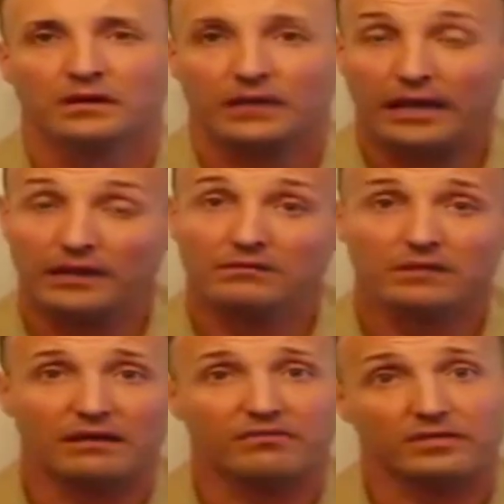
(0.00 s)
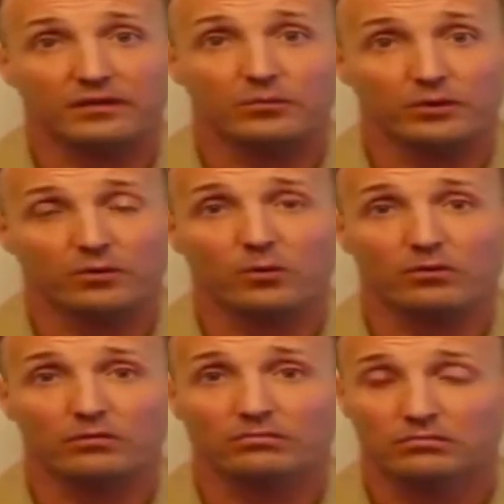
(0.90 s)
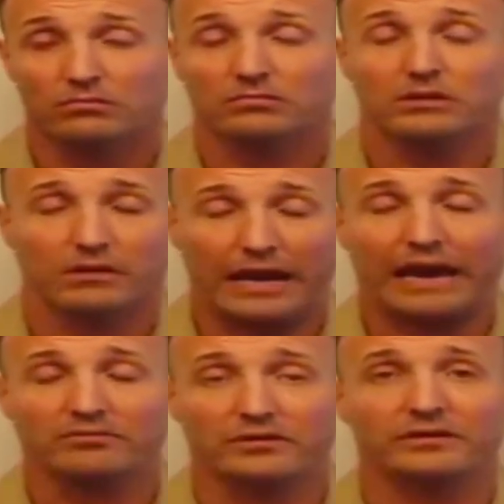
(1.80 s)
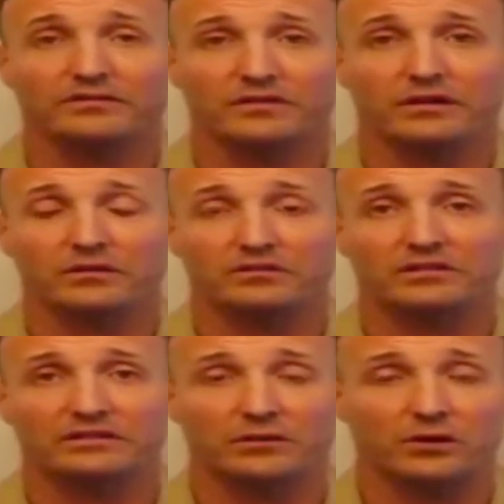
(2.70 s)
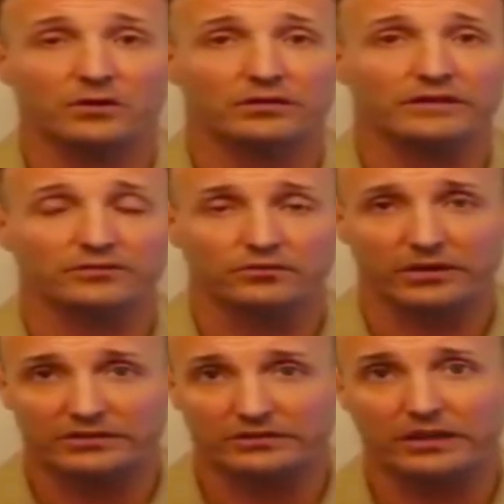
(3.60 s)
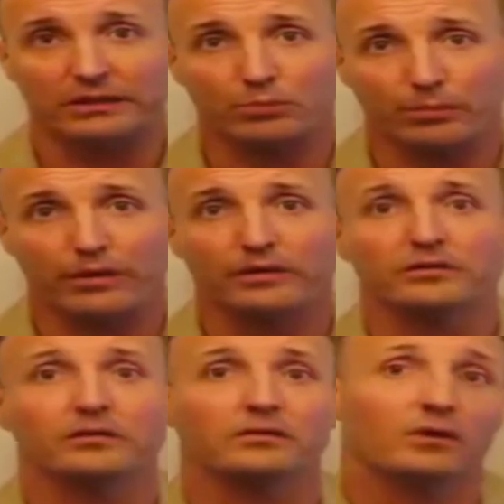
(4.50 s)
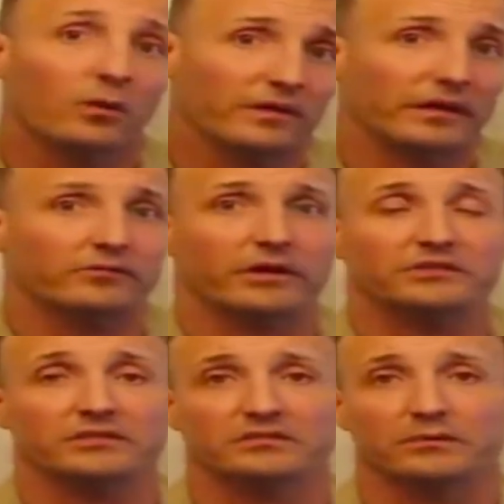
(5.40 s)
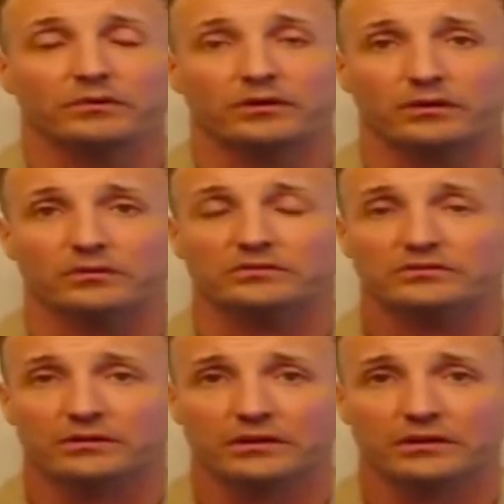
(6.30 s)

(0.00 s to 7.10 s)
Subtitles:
And if the Marine Corps, after this video, decides they want to go in a different direction, I'm prepared to go in that direction and see where it goes.